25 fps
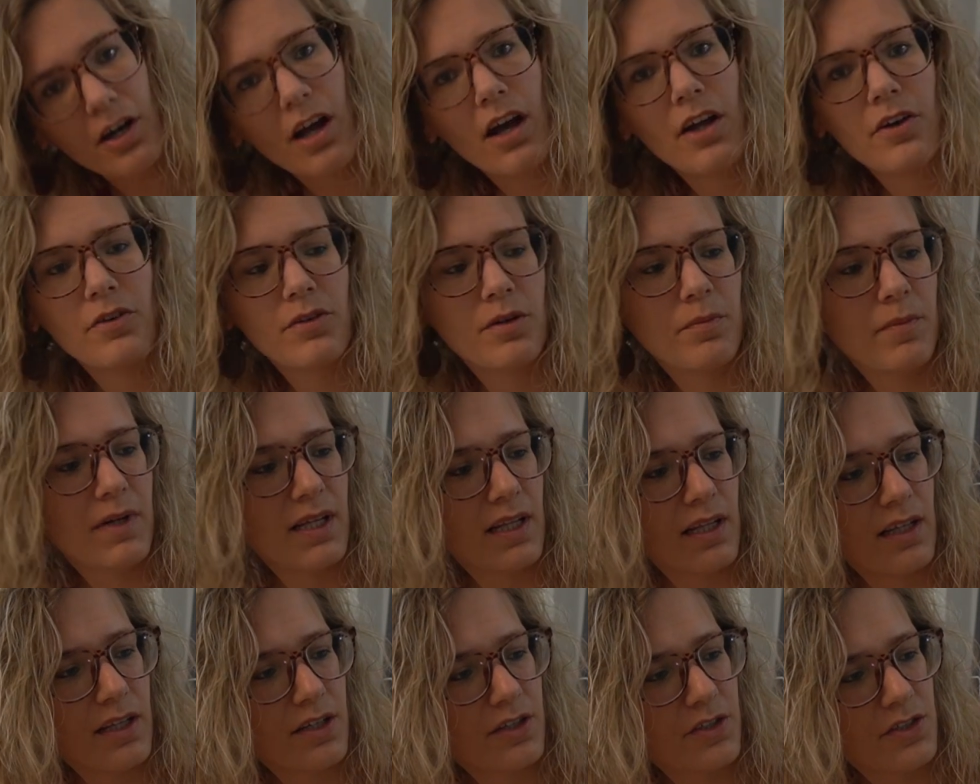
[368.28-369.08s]
100
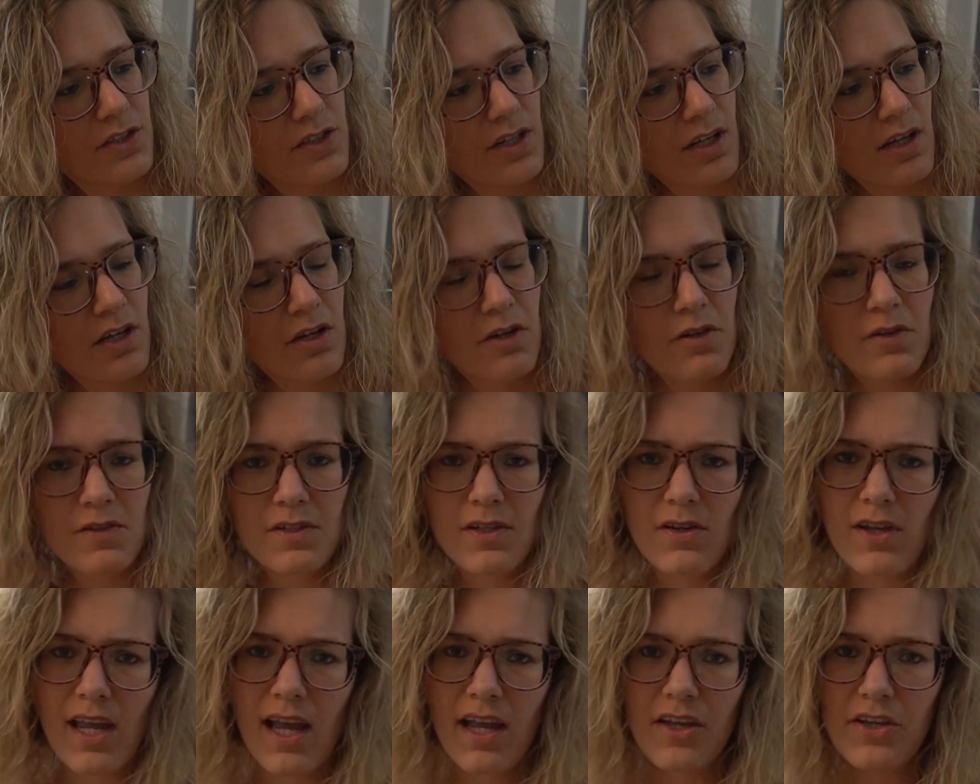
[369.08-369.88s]
milliliters.
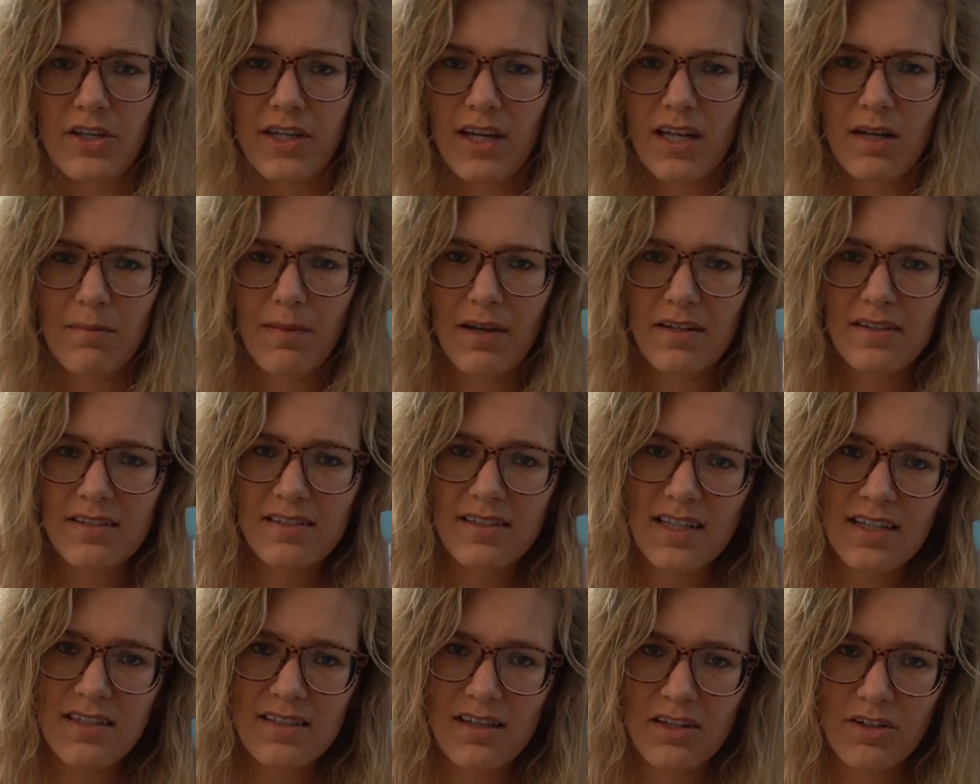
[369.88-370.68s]
So yeah, you get about
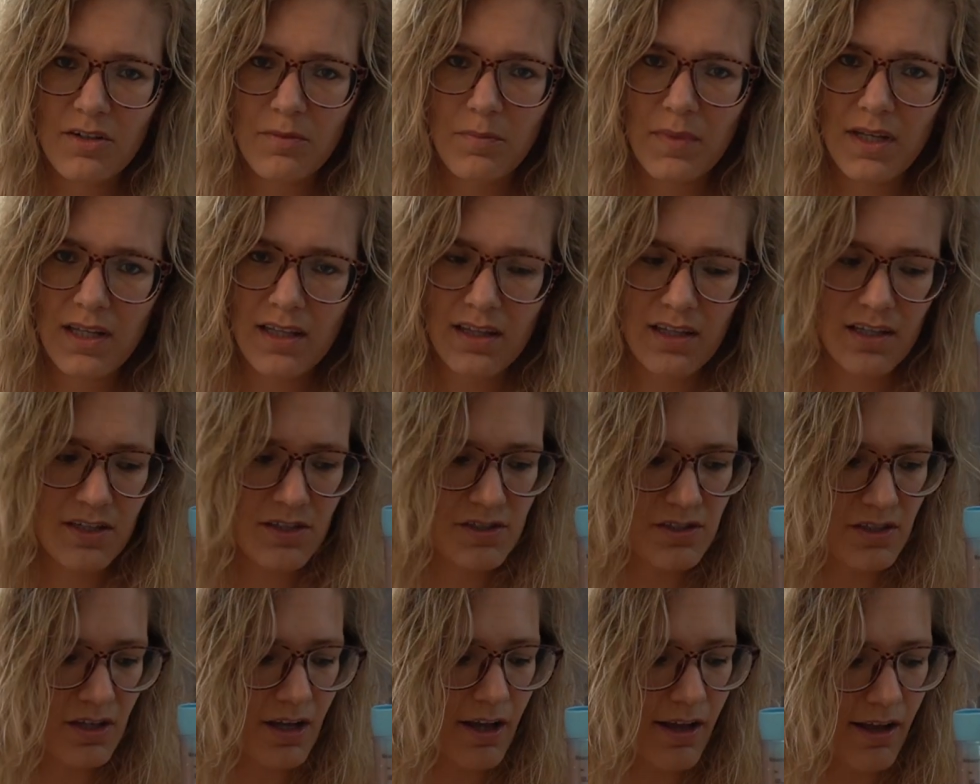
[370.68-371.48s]
600
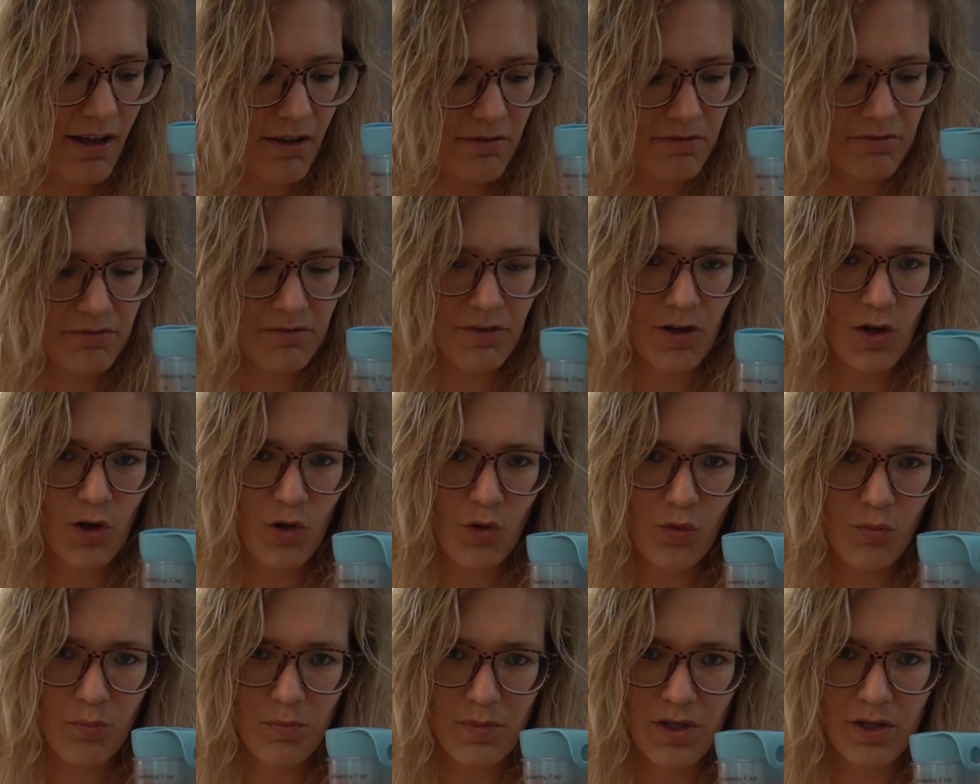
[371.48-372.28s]
milliliters of
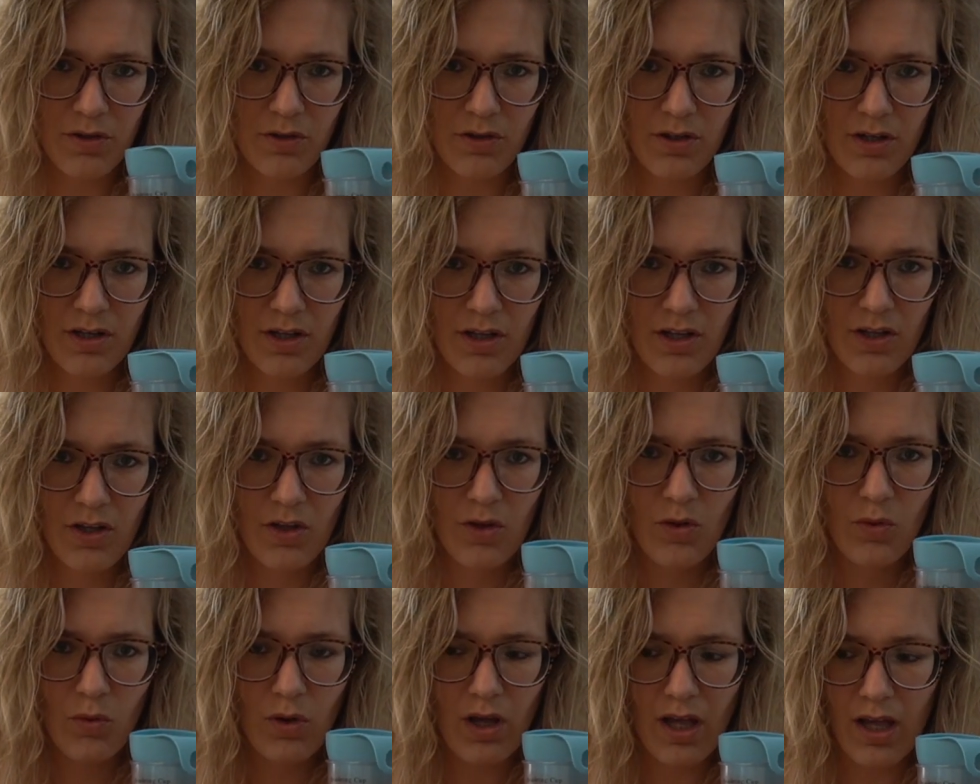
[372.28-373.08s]
oat milk
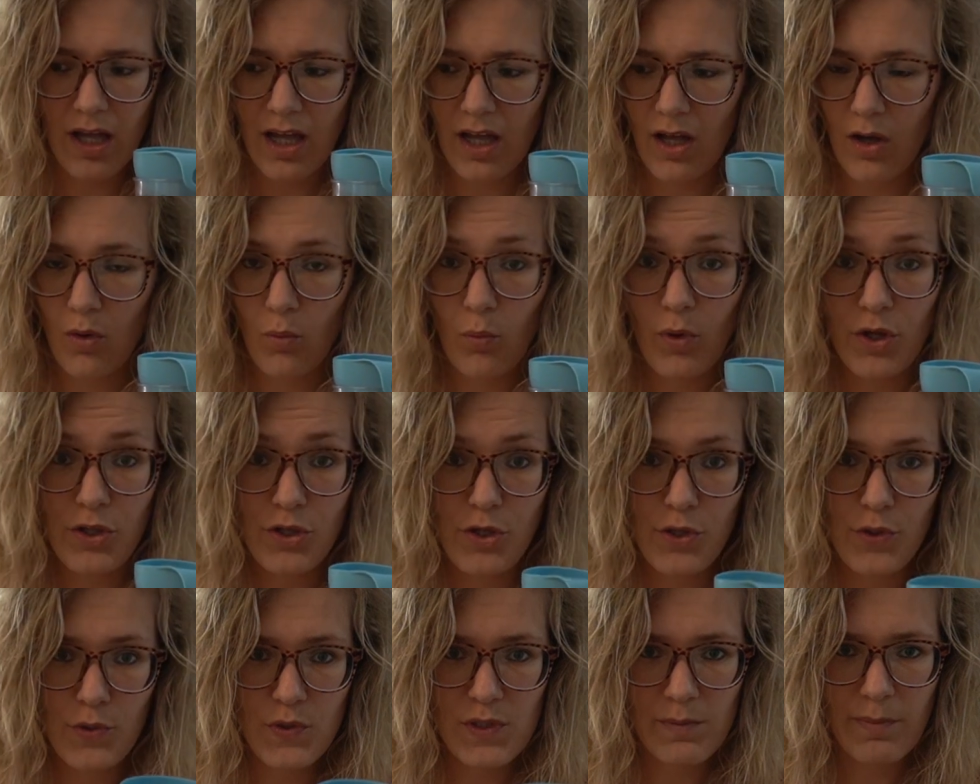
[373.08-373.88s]
when
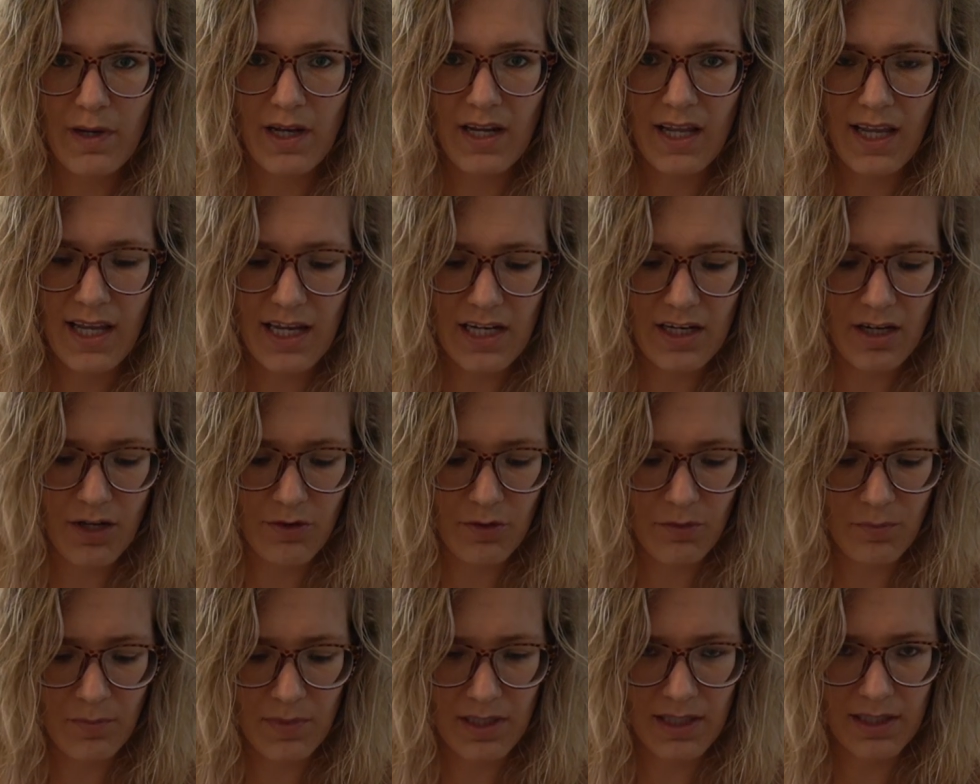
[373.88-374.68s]
you use about
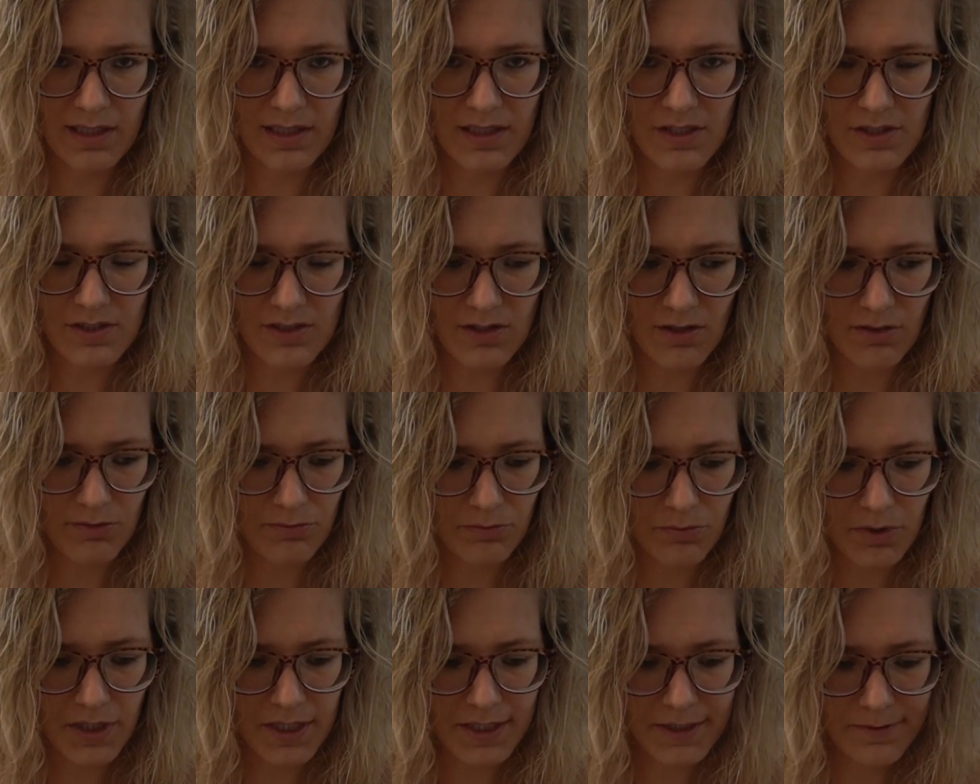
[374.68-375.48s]
800 milliliters
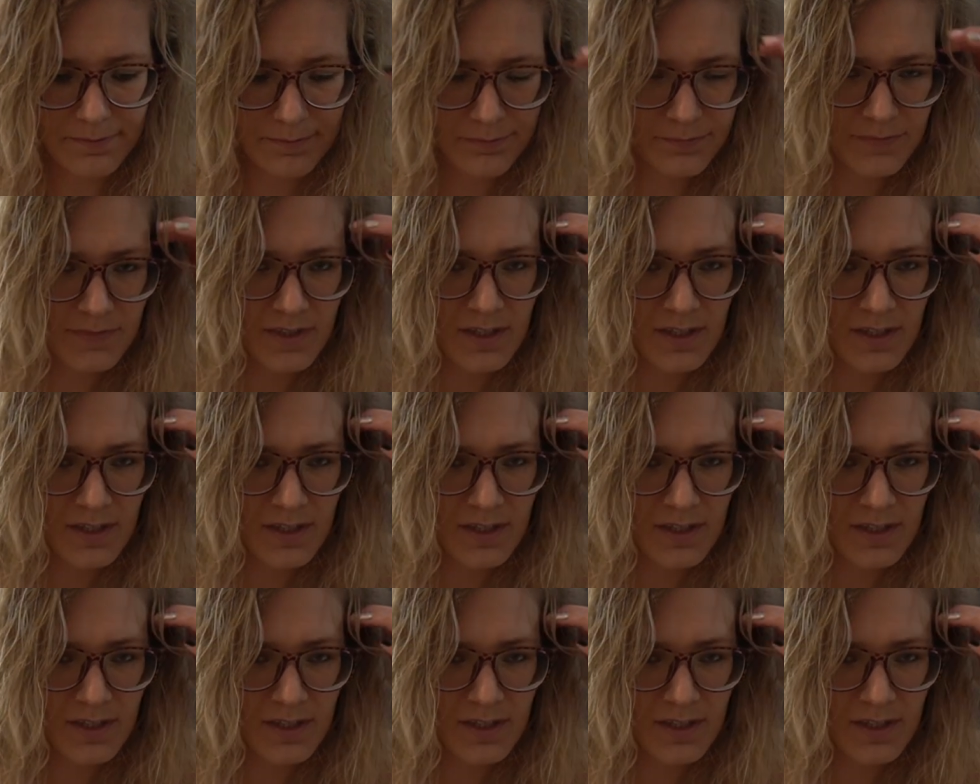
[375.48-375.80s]
of water.